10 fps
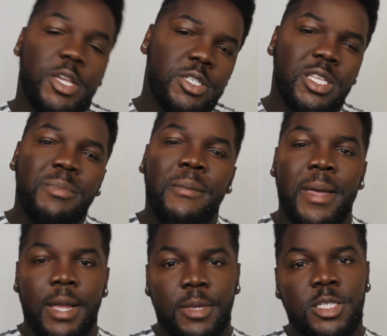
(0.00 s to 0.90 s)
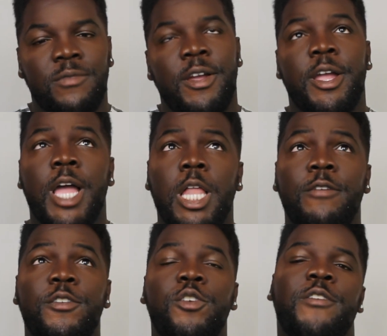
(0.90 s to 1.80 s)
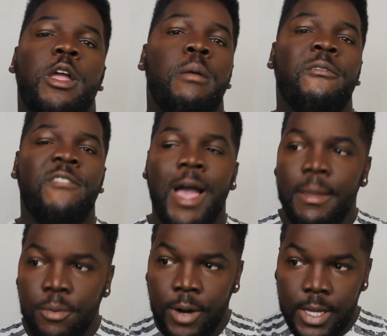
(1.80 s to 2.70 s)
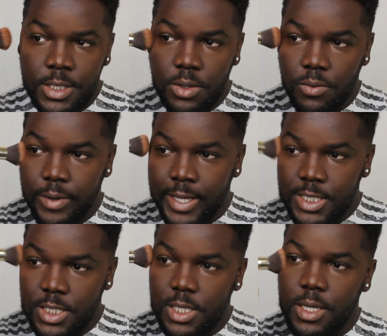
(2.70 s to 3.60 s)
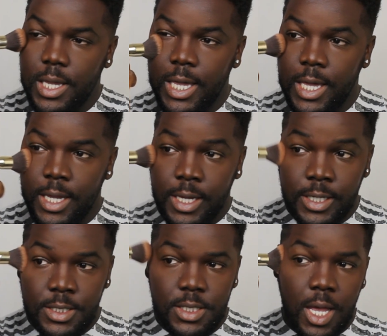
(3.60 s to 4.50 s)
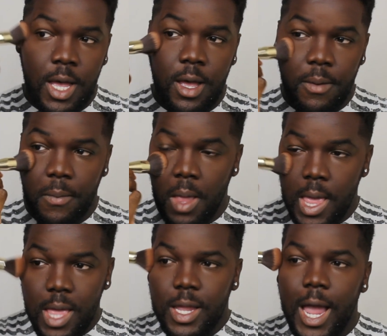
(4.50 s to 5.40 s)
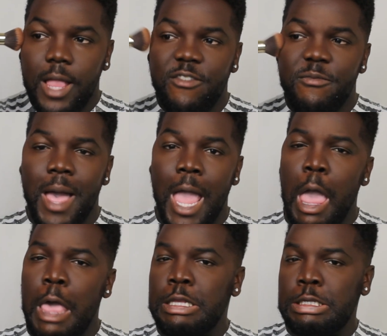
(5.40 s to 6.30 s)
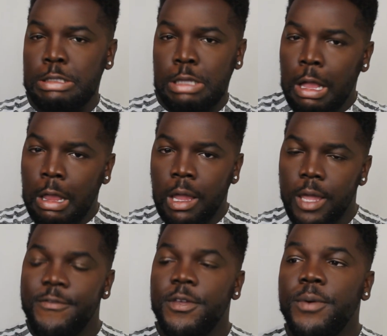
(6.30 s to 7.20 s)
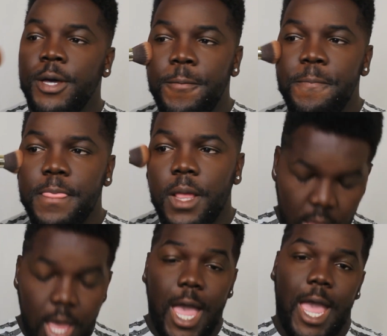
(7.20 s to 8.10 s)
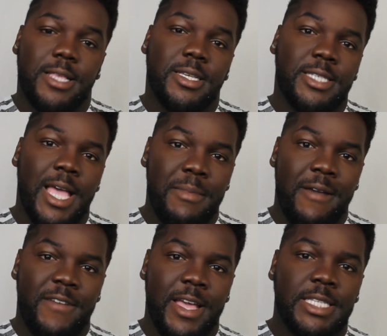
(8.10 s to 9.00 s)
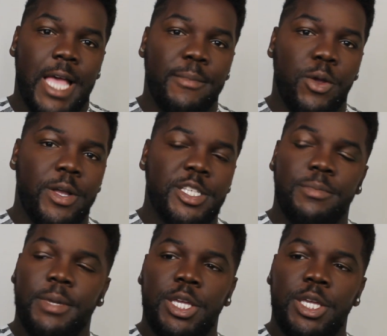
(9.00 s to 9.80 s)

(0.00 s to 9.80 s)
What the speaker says: Usually my makeup looks are very colorful, very vibrant, which is kind of my aesthetic, if you will. And to set my face, I'm going to be